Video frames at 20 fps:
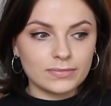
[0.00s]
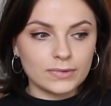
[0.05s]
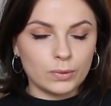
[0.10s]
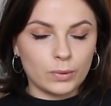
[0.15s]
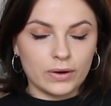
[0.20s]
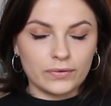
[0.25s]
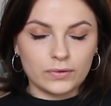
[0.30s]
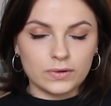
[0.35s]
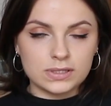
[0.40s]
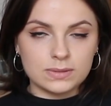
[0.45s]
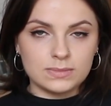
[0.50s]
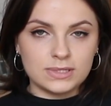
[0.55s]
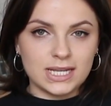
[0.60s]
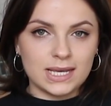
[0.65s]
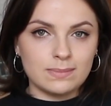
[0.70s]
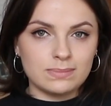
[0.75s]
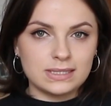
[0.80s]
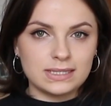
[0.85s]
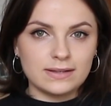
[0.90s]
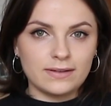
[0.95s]
where I've got some
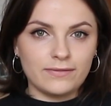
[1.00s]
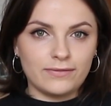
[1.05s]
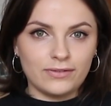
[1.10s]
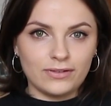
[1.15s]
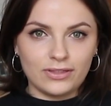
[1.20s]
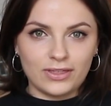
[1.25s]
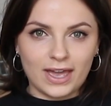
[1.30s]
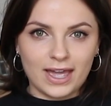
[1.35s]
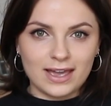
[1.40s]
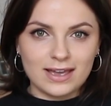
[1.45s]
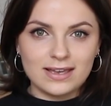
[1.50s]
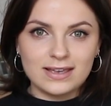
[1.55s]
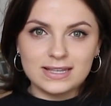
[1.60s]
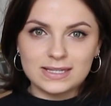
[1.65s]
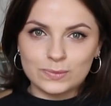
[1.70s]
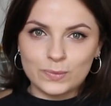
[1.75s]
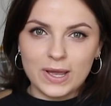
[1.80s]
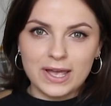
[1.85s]
tips for that as